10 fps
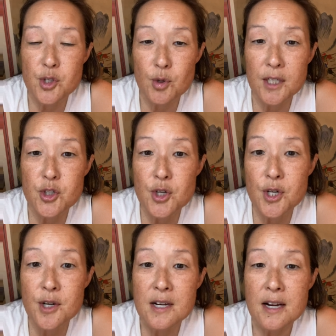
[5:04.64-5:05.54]

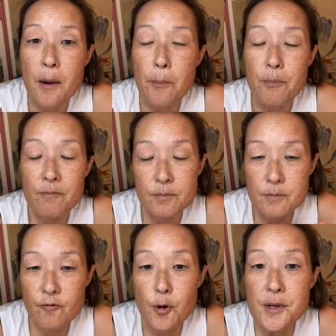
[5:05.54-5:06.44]
structure
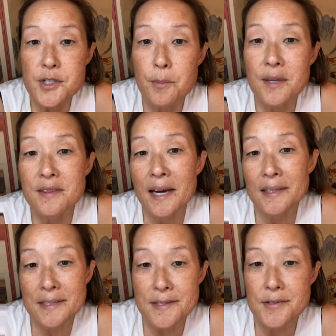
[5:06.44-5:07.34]
for it to be
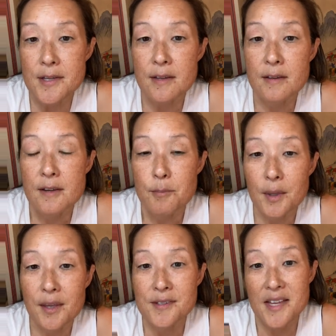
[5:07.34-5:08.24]
that easy
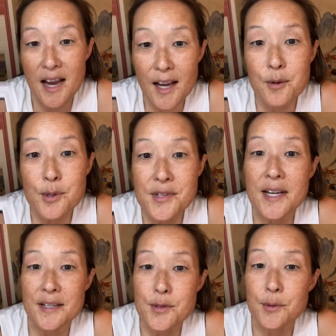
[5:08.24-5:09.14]
because I was a
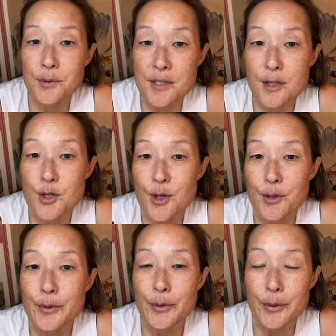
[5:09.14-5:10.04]
high school
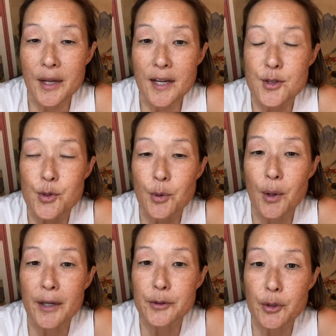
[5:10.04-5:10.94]
teacher, okay? So
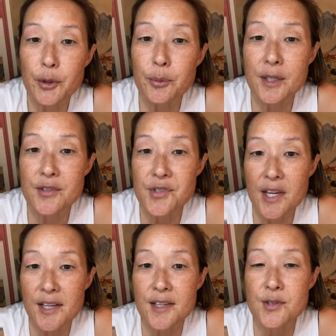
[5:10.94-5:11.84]
I know what it
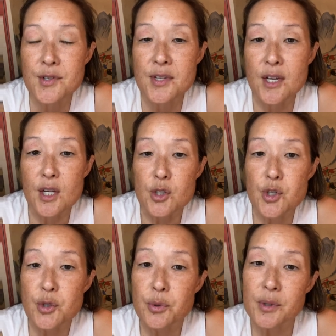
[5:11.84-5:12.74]
takes
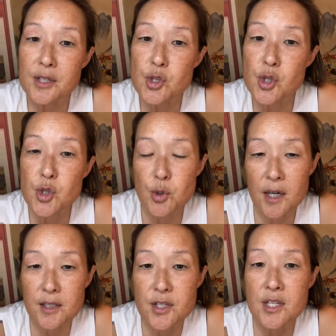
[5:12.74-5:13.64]
to
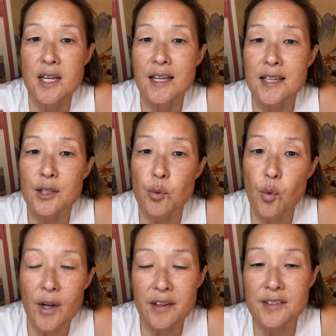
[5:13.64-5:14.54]
instruct in a
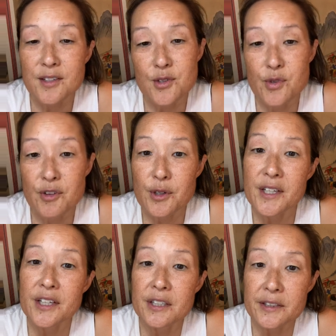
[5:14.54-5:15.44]
way that is very
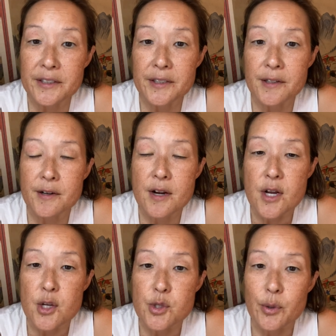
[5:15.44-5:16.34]
clear.
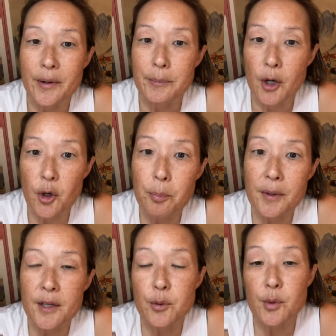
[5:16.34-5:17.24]
So I'm
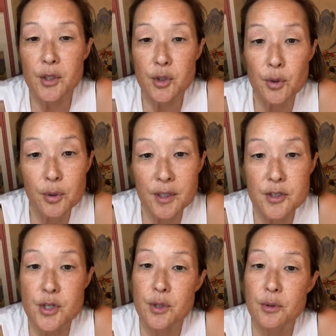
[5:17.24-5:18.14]
hoping what you
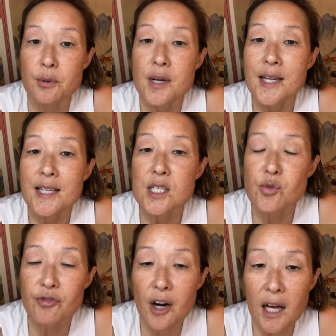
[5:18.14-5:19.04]
can do is
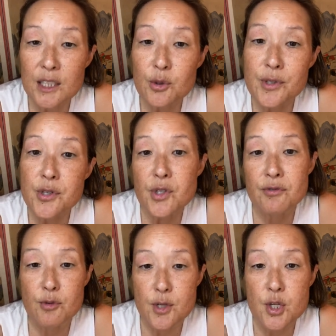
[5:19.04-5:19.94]
follow this
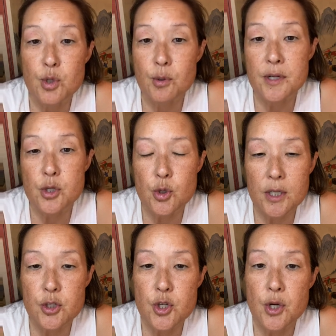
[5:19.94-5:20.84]
divorce story
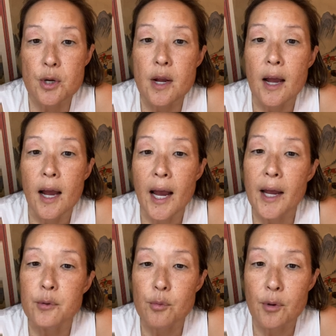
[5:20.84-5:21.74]
structure
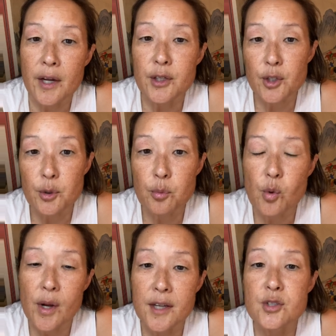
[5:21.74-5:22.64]
and write your
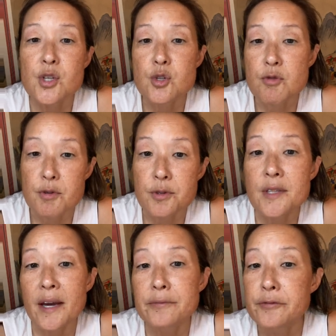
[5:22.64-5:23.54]
way to truth
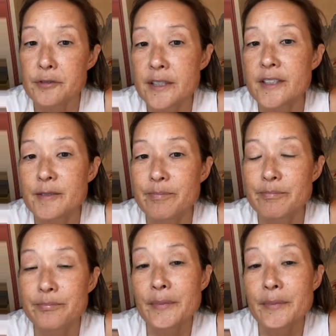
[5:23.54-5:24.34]
and freedom,